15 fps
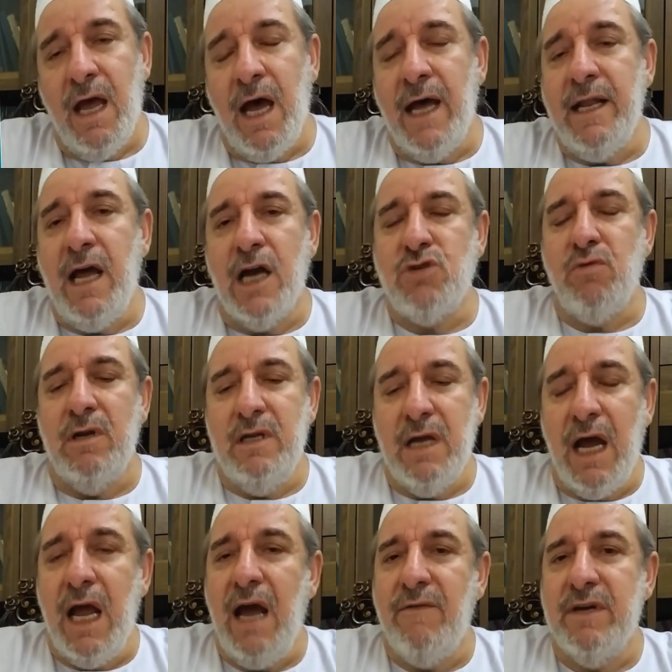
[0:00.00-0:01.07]
And actually,
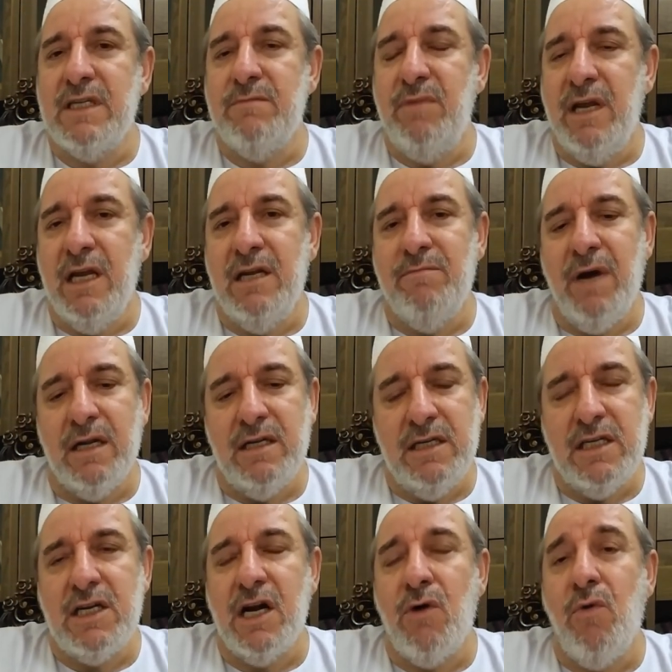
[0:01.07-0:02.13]
I have explained, but
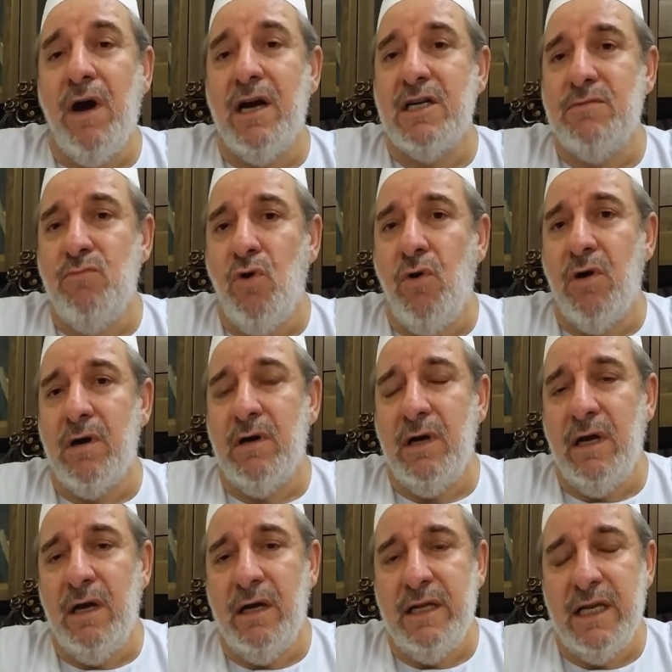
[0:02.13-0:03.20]
this requires more
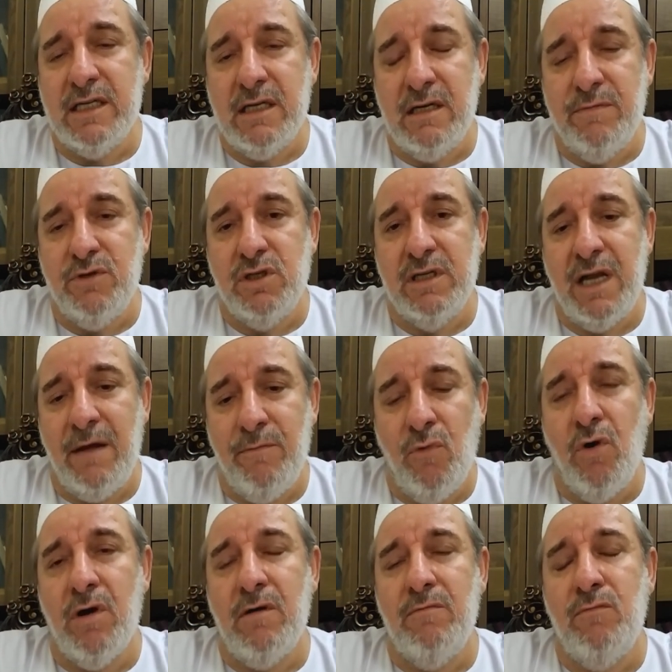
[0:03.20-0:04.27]
description and
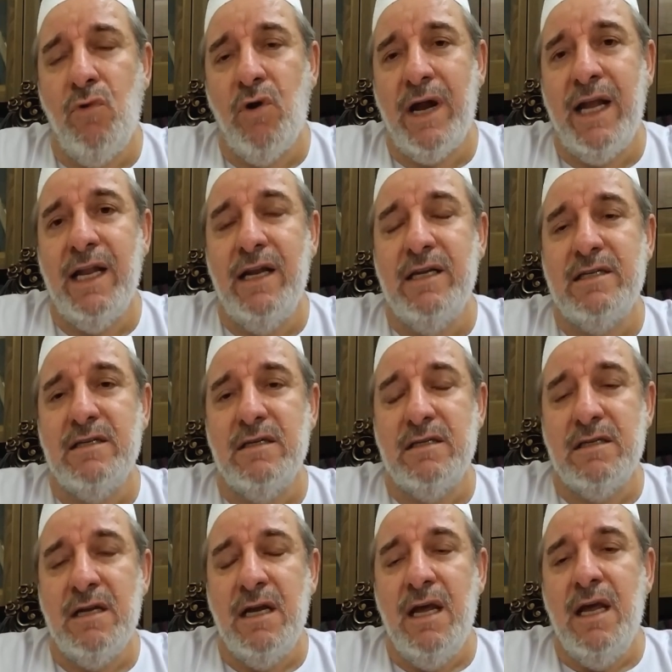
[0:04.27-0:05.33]
more
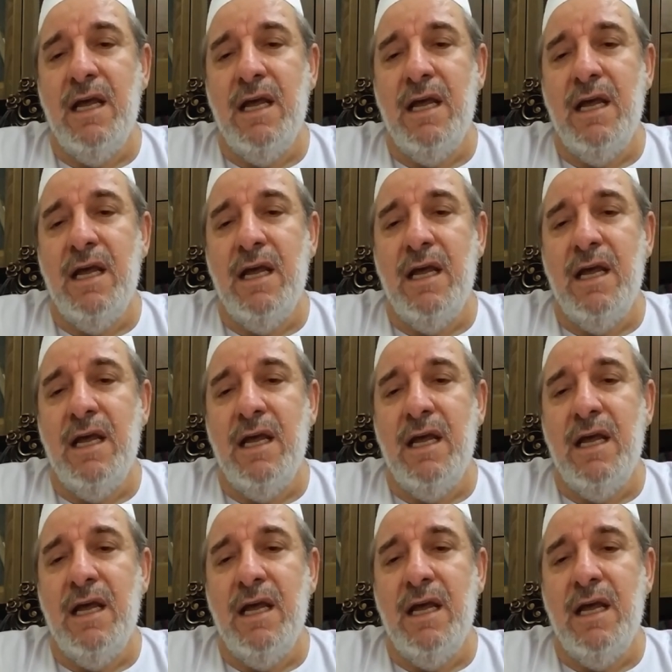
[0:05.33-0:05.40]
analysis,